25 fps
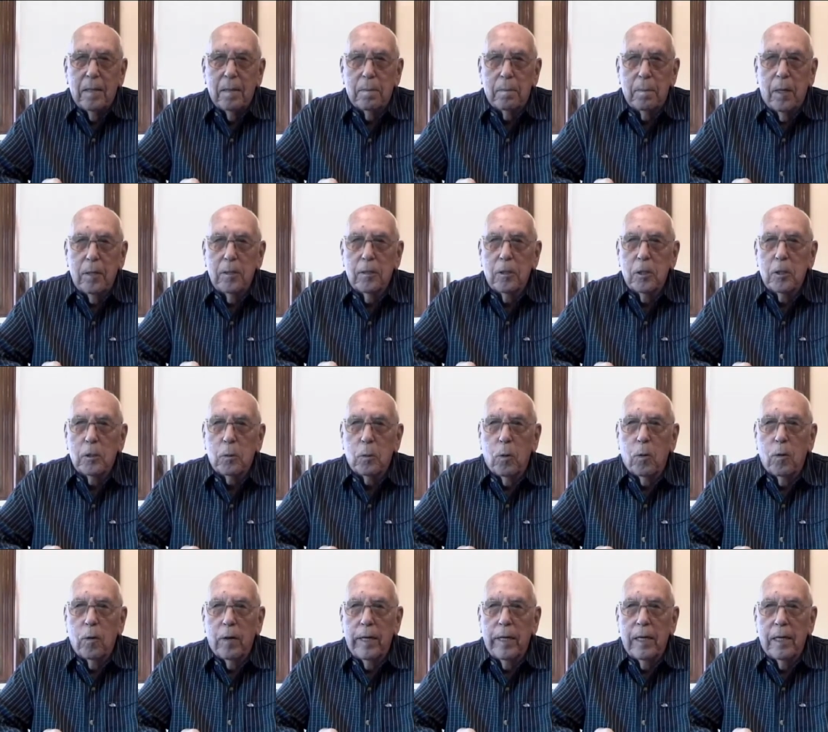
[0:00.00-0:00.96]
Mother's
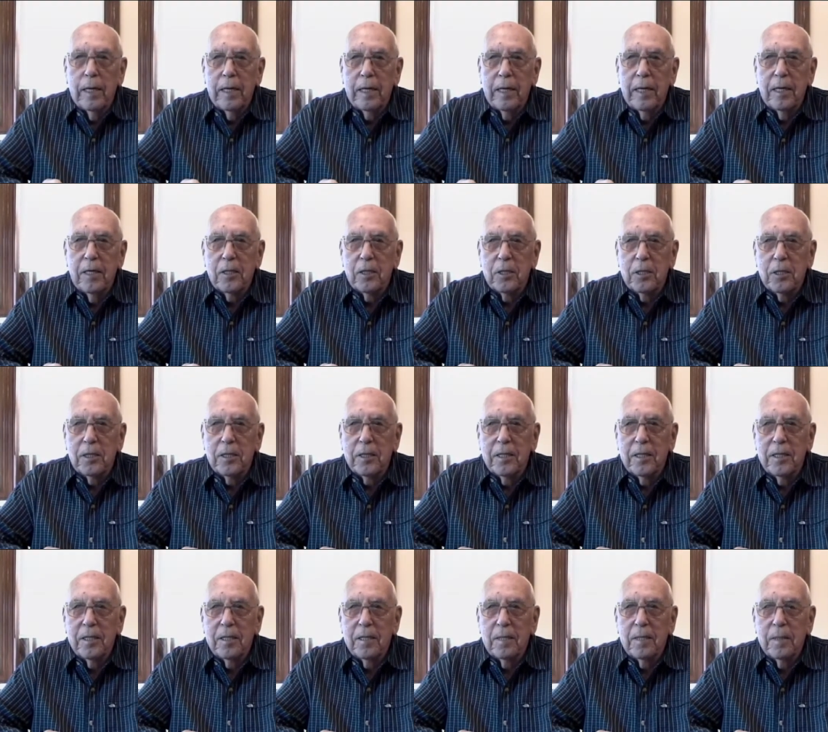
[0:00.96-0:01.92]
worry, I guess. Sure.
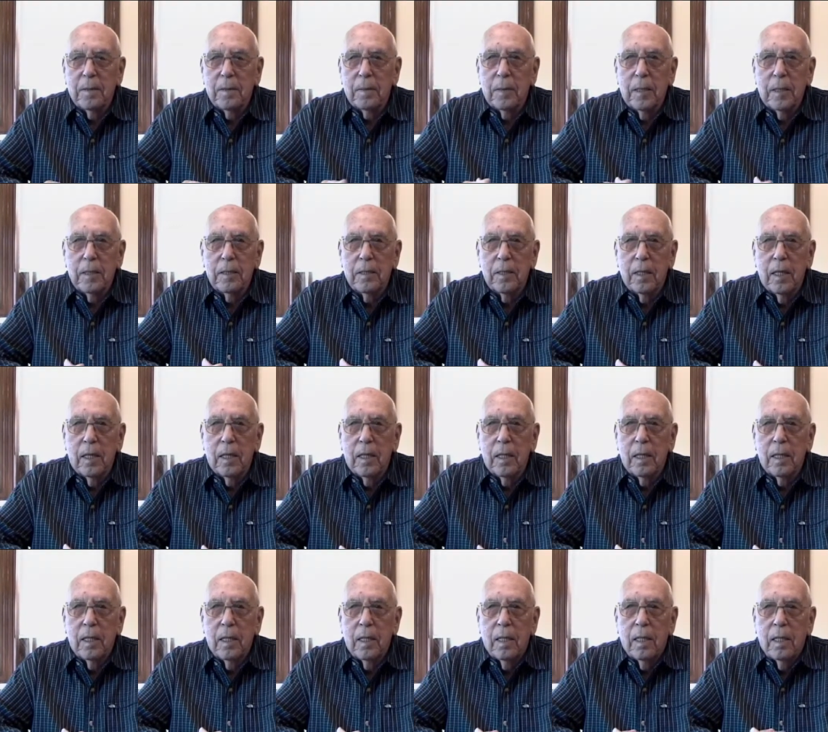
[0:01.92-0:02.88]
But
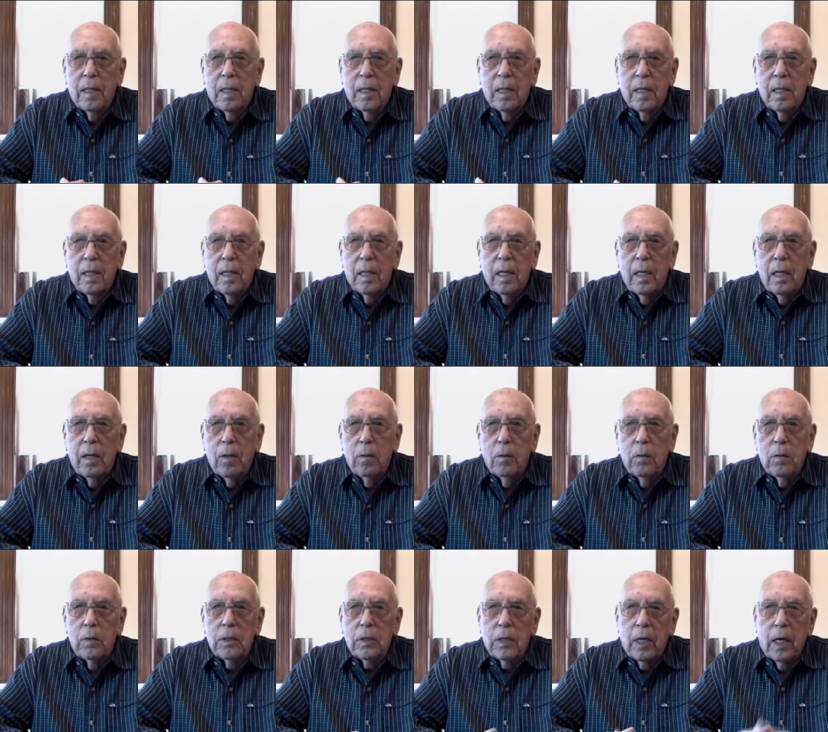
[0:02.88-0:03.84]
it
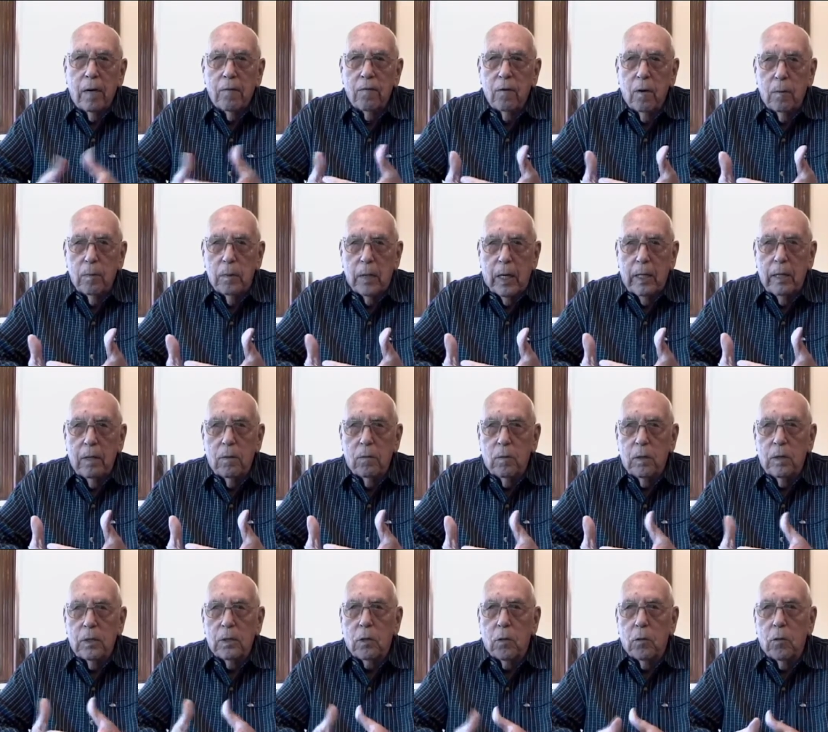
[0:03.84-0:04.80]
was, everybody
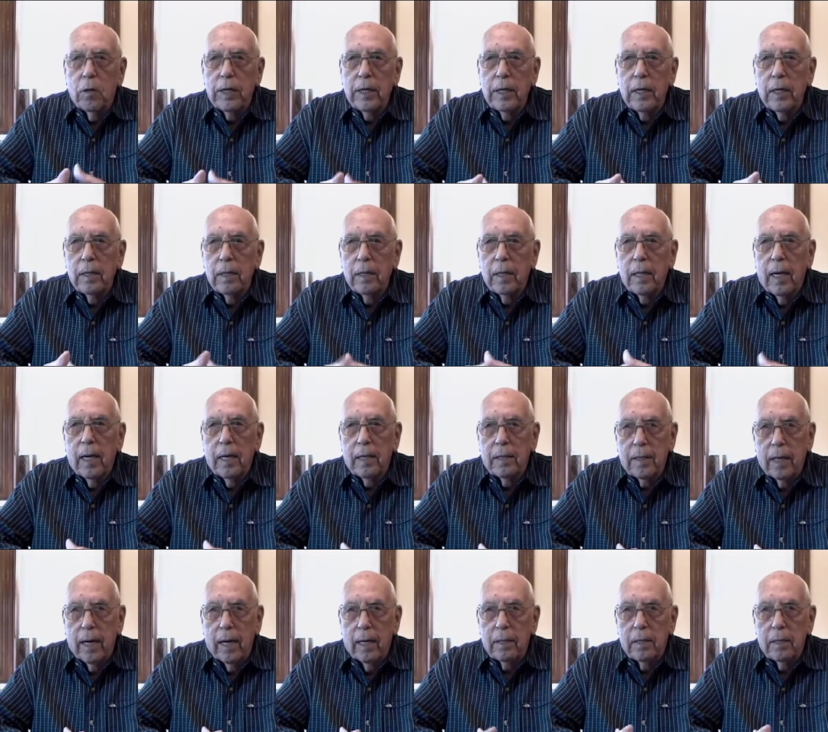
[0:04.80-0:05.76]
was going in. At
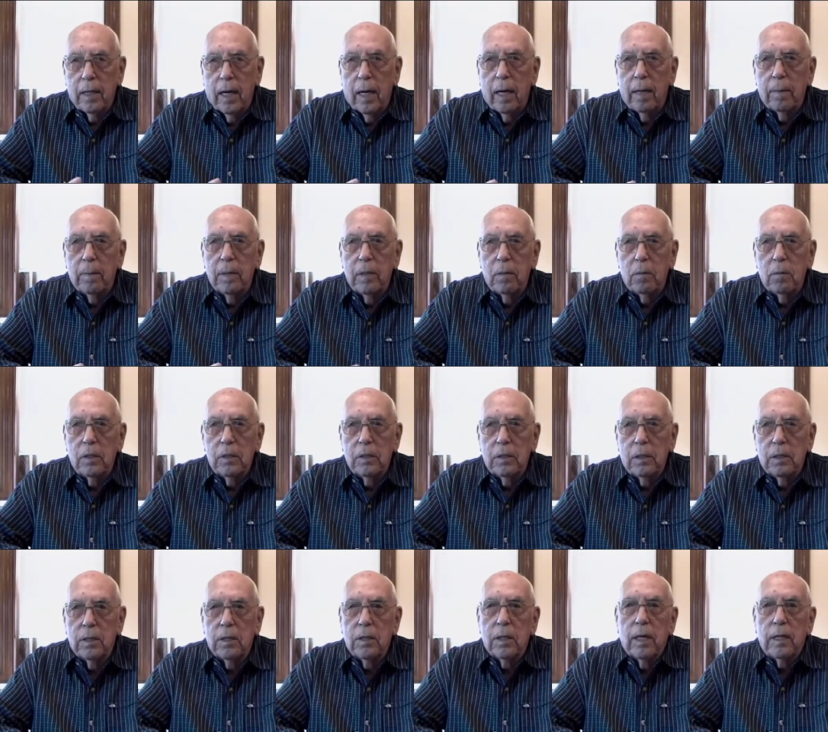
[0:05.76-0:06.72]
that time, it was
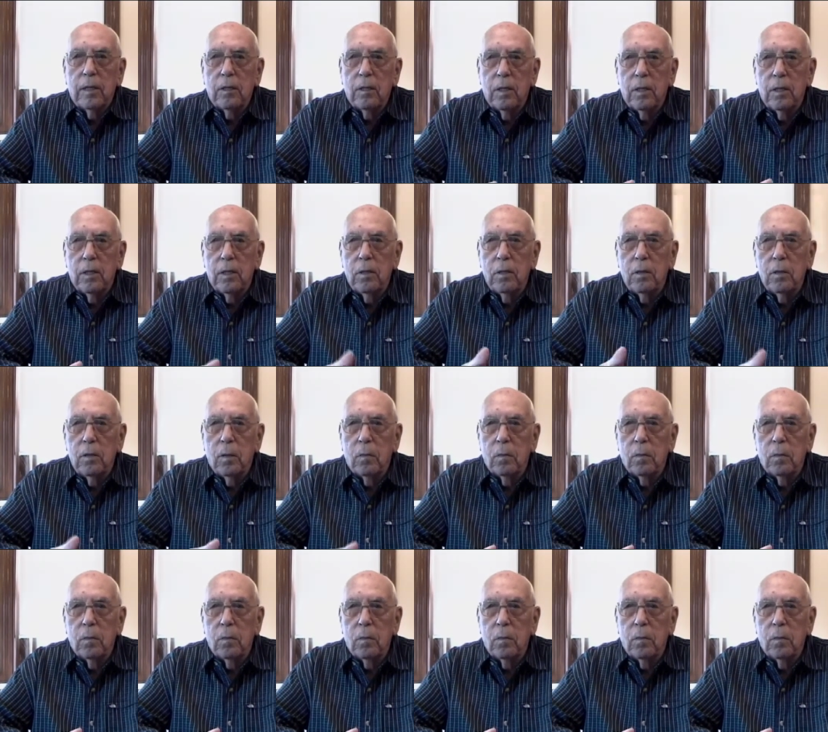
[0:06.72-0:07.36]
the thing to do.